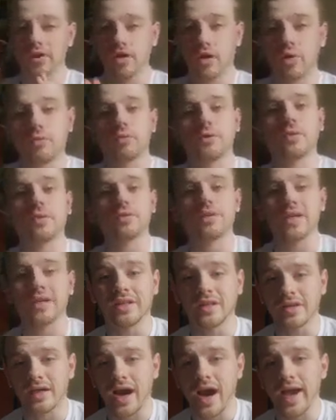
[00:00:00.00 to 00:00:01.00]

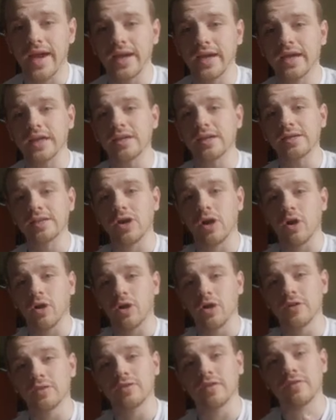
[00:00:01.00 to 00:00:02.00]
no-protein diet, it is
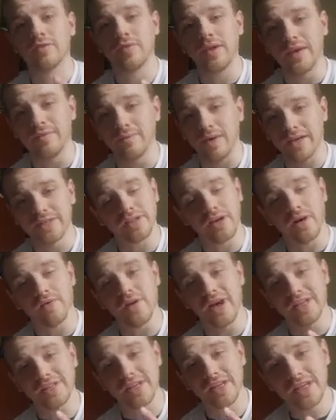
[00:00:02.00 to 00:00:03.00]
hard to feed myself
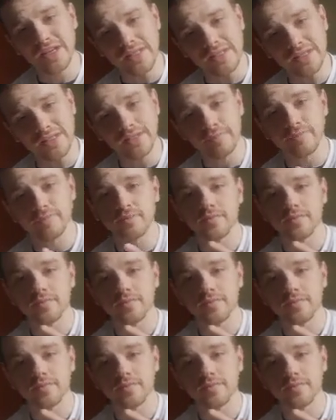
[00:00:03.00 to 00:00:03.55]
as it is.